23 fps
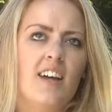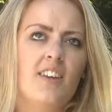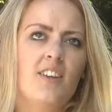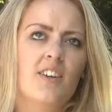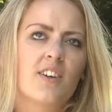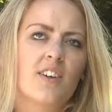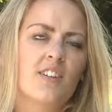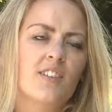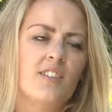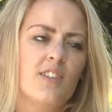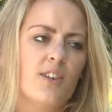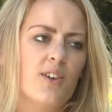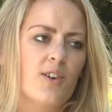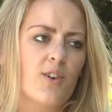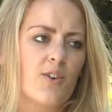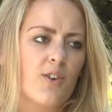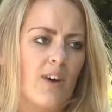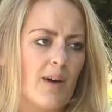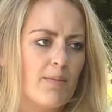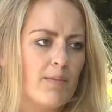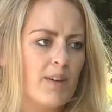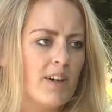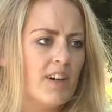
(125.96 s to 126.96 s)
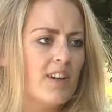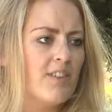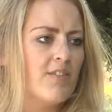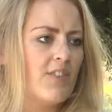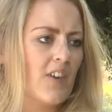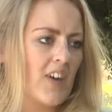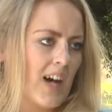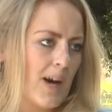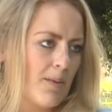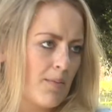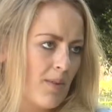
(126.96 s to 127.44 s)
and you can do grammar,
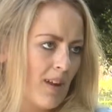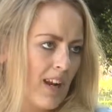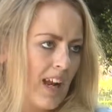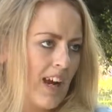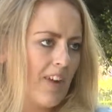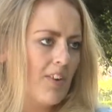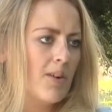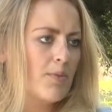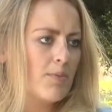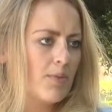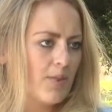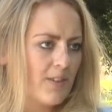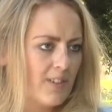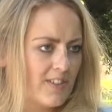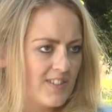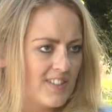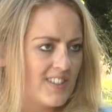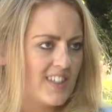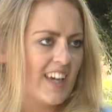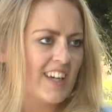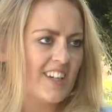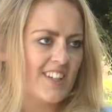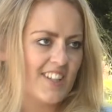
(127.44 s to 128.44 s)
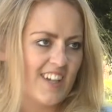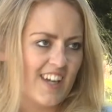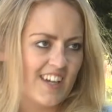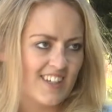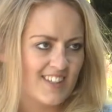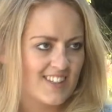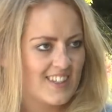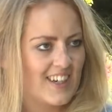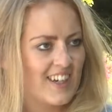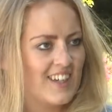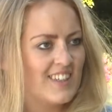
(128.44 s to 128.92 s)
vocabulary and pronunciation
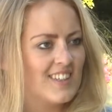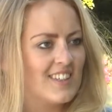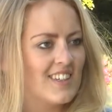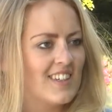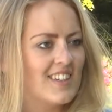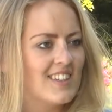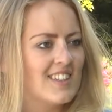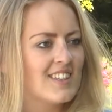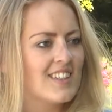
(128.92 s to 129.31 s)
exercises.